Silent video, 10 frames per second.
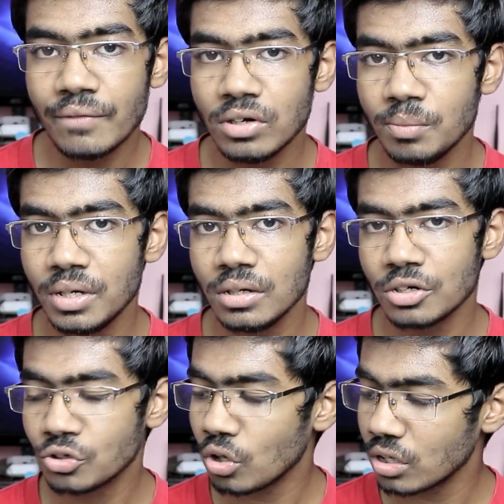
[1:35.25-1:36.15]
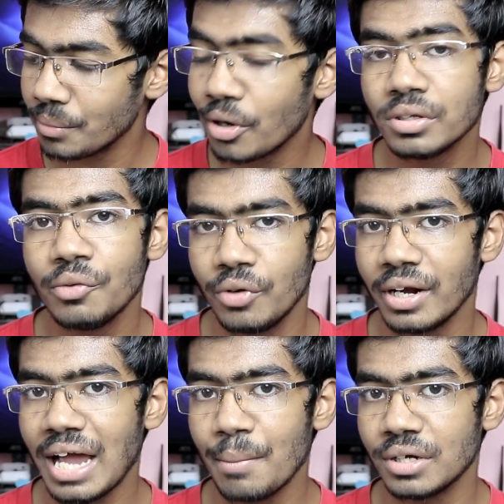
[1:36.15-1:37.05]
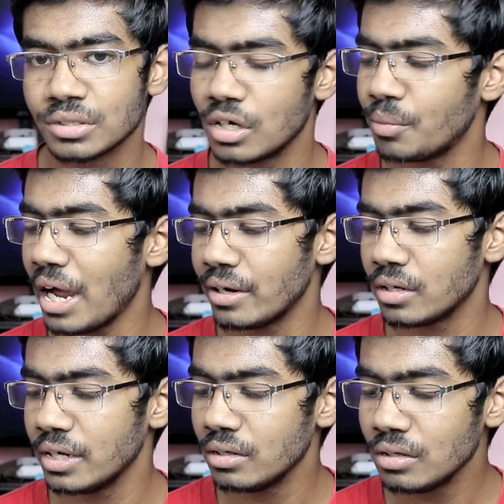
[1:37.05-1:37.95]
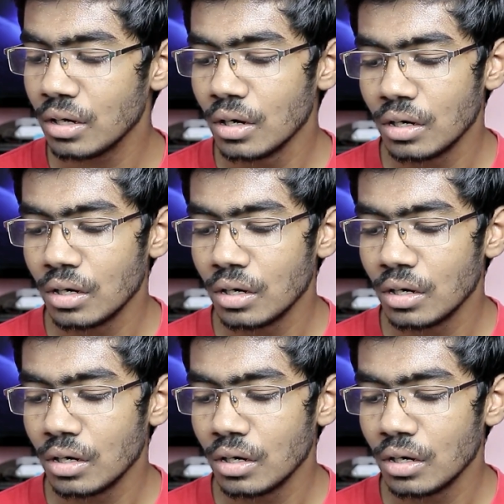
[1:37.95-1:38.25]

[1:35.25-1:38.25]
I will be talking about the rear camera setup right here.